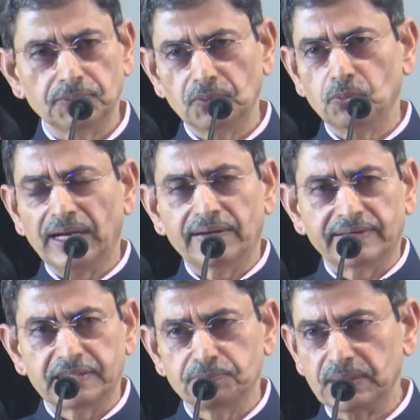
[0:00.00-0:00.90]
people,
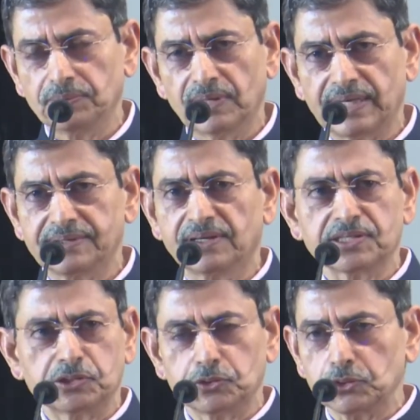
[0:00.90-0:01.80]
well-read people. I
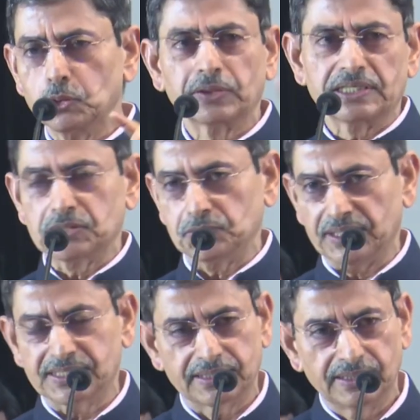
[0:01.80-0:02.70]
urge you to look
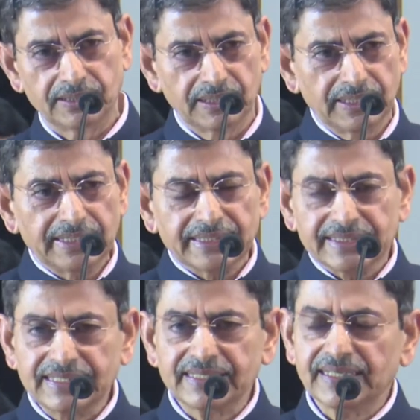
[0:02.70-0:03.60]
into it.
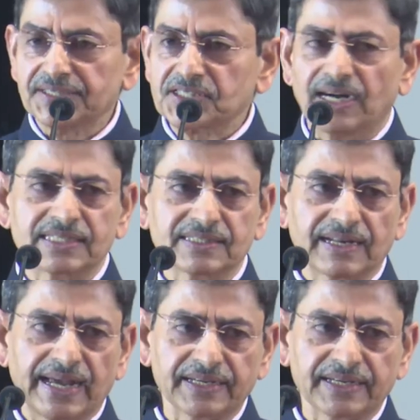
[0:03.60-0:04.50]
India Charter